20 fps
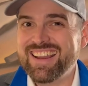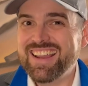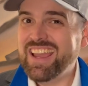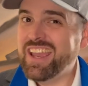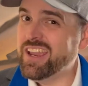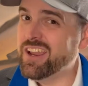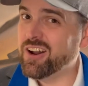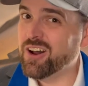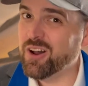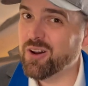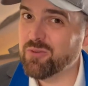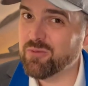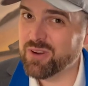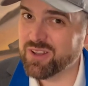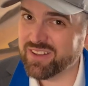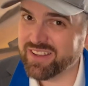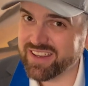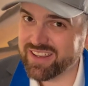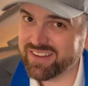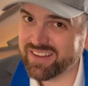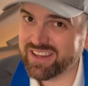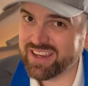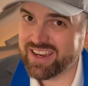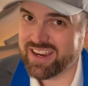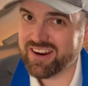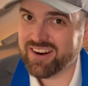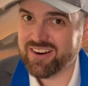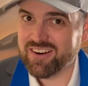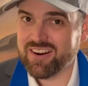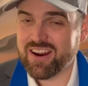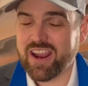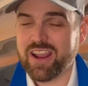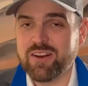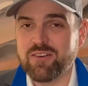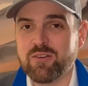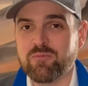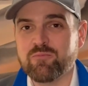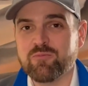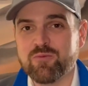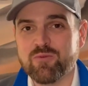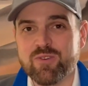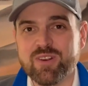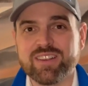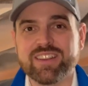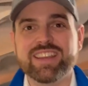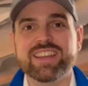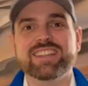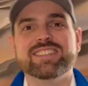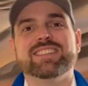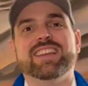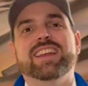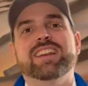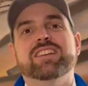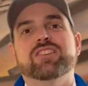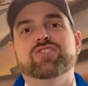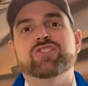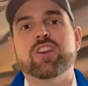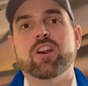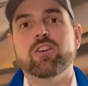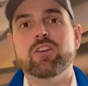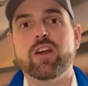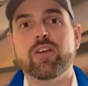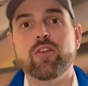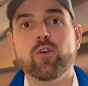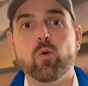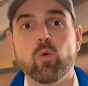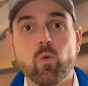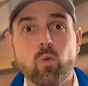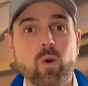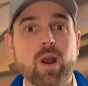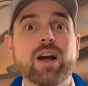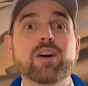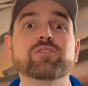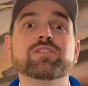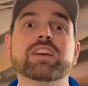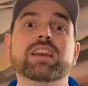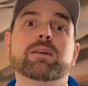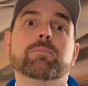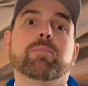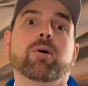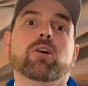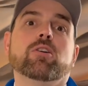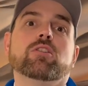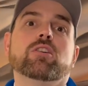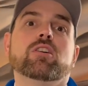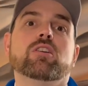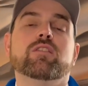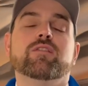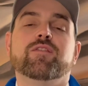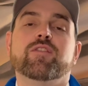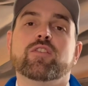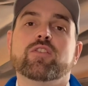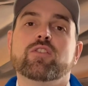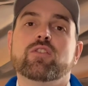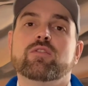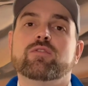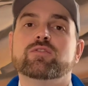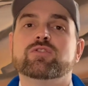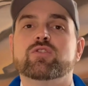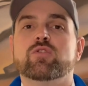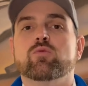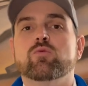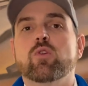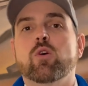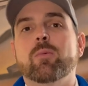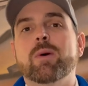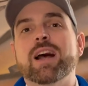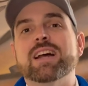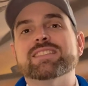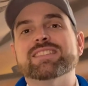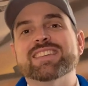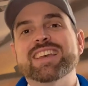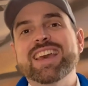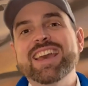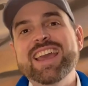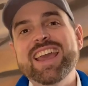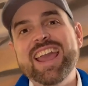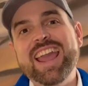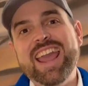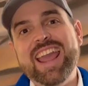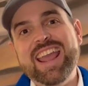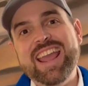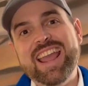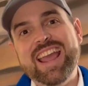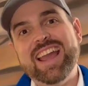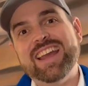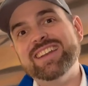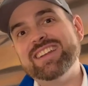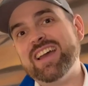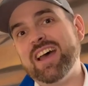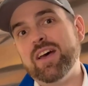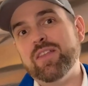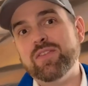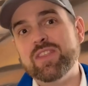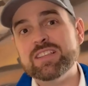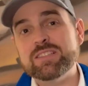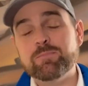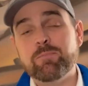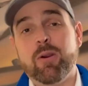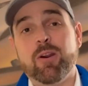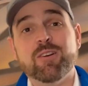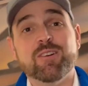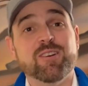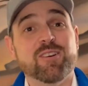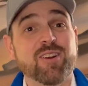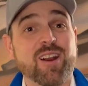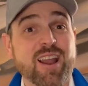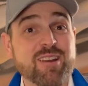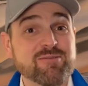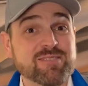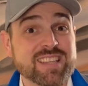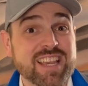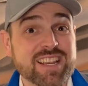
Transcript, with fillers: Hey all, Will Healy here, and I'm really excited to share another welding partner for Universal Robots. And uh, this partner I was